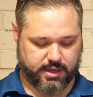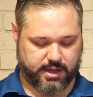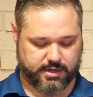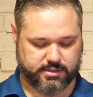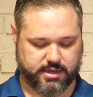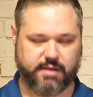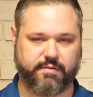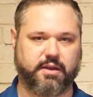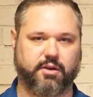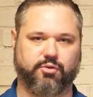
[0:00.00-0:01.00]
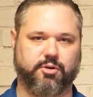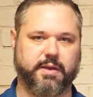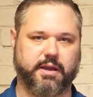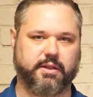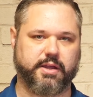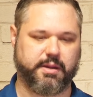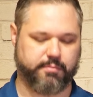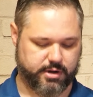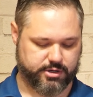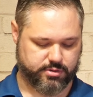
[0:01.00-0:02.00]
And it's kind of like a group head cleaning
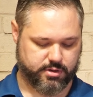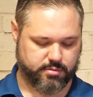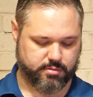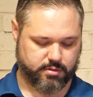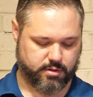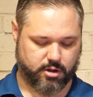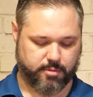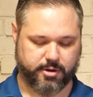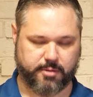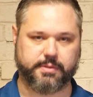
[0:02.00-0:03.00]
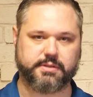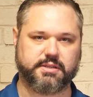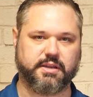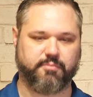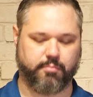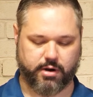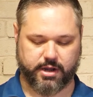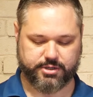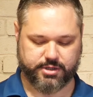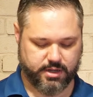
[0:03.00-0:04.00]
brush or a all-purpose stiff
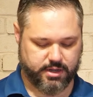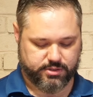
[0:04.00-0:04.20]
brush.